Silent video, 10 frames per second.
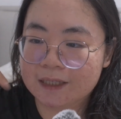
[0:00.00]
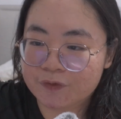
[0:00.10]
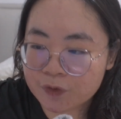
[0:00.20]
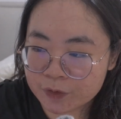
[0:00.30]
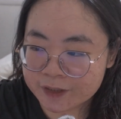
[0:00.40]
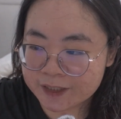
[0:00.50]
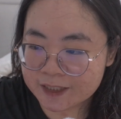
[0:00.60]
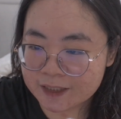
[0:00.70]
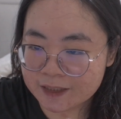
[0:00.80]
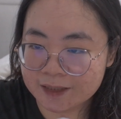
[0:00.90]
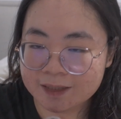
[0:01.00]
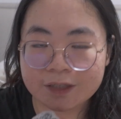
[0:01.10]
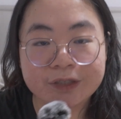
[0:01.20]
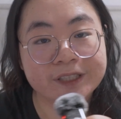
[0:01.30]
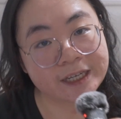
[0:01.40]
of course,
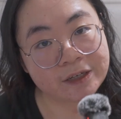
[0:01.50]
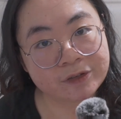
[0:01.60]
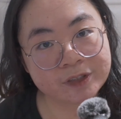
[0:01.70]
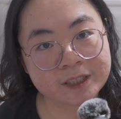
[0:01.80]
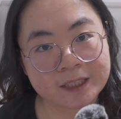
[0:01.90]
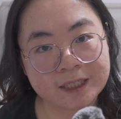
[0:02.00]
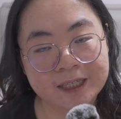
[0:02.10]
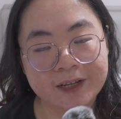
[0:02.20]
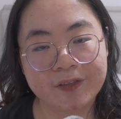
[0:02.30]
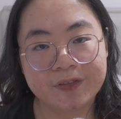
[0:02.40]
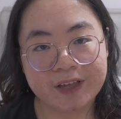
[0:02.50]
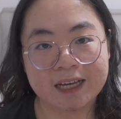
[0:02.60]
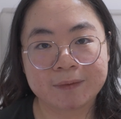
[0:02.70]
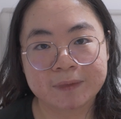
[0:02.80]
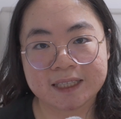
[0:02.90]
there are stairs.
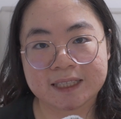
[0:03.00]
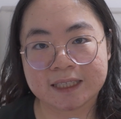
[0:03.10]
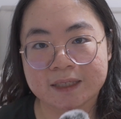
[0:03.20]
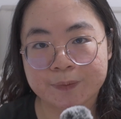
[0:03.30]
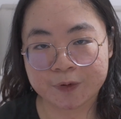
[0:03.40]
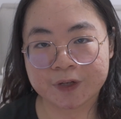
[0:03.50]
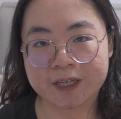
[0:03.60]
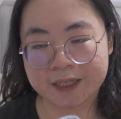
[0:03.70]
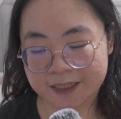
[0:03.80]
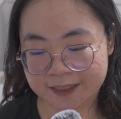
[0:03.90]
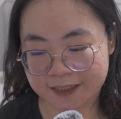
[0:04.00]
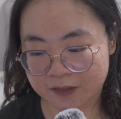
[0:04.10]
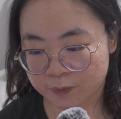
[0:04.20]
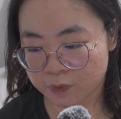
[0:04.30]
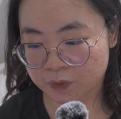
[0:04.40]
That makes it pretty
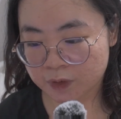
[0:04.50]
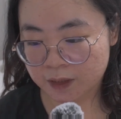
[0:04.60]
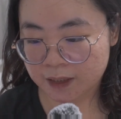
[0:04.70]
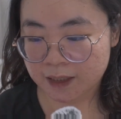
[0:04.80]
inaccessible.